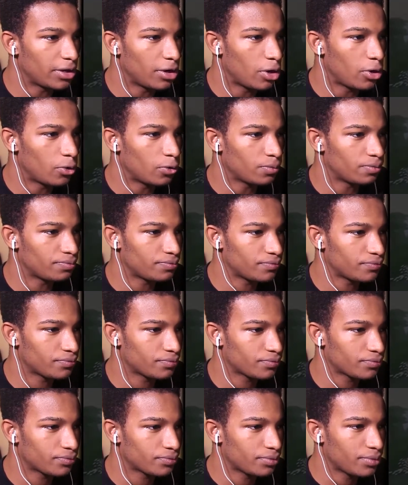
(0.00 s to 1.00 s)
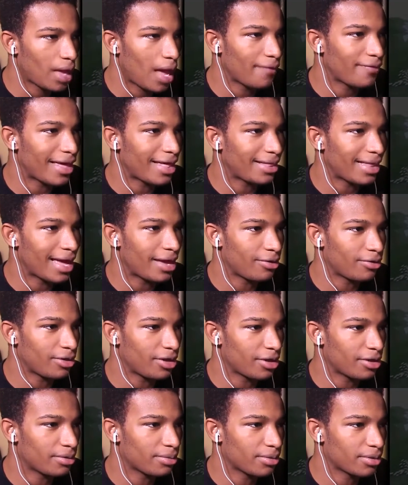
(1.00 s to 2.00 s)
We don't have that ladder
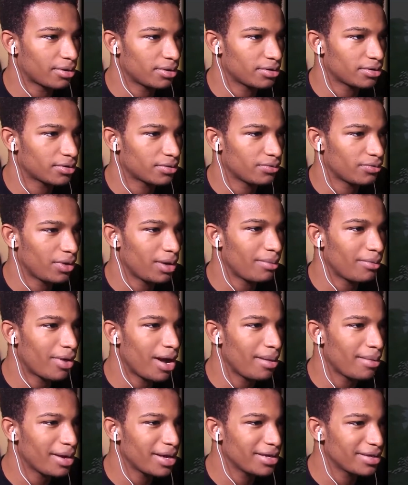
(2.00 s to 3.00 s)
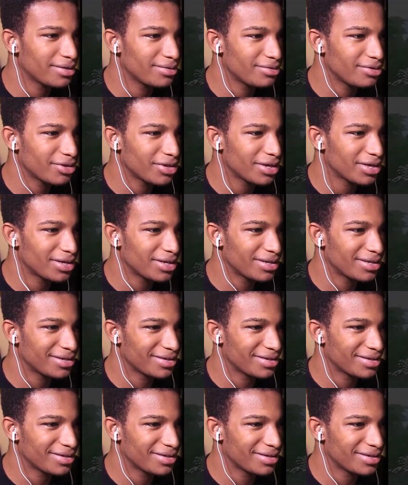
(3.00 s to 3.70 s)
there. Because why, why am I looking